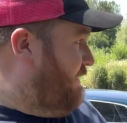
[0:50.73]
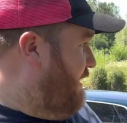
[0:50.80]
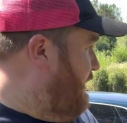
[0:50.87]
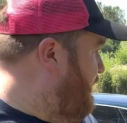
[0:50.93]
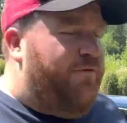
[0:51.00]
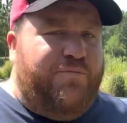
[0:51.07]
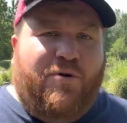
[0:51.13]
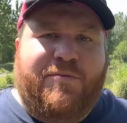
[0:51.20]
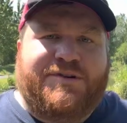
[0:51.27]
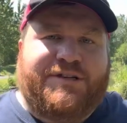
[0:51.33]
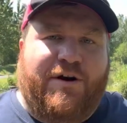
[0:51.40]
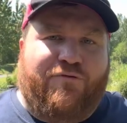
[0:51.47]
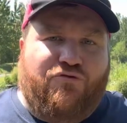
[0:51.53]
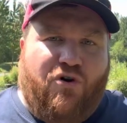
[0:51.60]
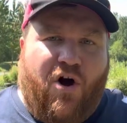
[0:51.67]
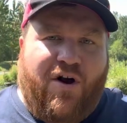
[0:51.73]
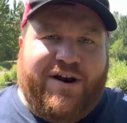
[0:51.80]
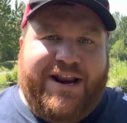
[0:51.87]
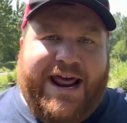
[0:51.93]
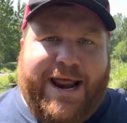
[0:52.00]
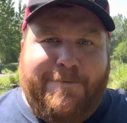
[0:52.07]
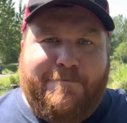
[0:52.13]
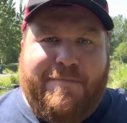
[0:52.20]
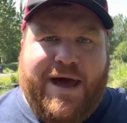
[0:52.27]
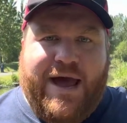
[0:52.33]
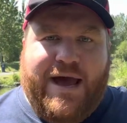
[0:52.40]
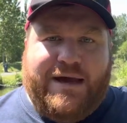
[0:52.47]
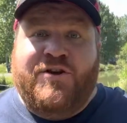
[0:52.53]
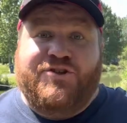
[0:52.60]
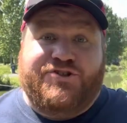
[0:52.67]
see. Put myself right on an end
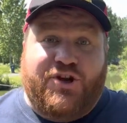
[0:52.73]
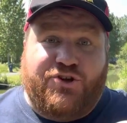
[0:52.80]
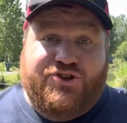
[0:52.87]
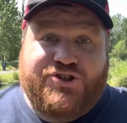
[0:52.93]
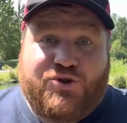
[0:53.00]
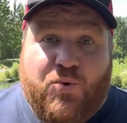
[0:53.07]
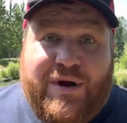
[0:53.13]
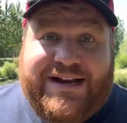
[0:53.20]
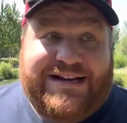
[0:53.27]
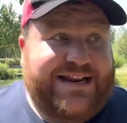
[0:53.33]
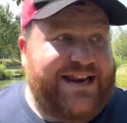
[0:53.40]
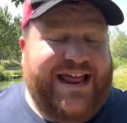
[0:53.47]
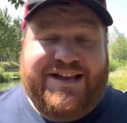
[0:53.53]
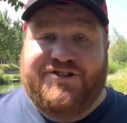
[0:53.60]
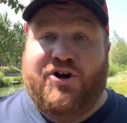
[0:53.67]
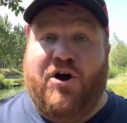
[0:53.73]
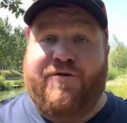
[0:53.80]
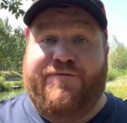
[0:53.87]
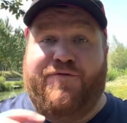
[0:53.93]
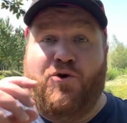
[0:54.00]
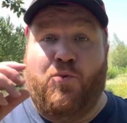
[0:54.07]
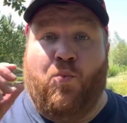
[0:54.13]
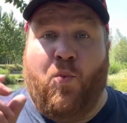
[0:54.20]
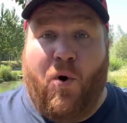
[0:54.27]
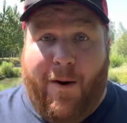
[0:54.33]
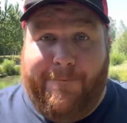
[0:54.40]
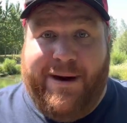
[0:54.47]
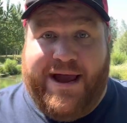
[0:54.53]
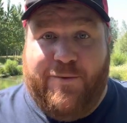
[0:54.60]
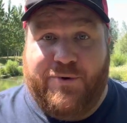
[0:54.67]
peg. So just quickly let's go through what
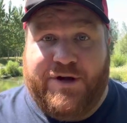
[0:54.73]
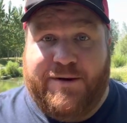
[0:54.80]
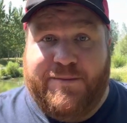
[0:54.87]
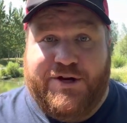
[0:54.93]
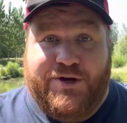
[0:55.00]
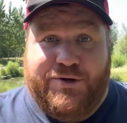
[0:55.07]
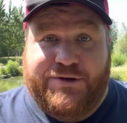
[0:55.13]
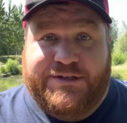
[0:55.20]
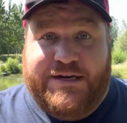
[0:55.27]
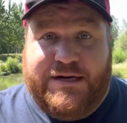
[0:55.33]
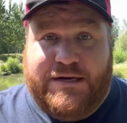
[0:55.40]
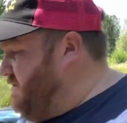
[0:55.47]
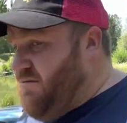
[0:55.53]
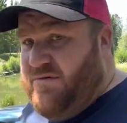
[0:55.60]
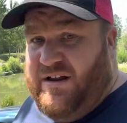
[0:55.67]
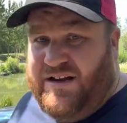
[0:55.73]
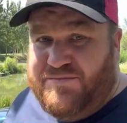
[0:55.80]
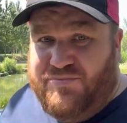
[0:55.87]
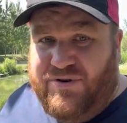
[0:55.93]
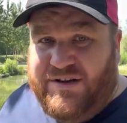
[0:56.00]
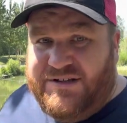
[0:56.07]
bait we're going to be using. Well that's pretty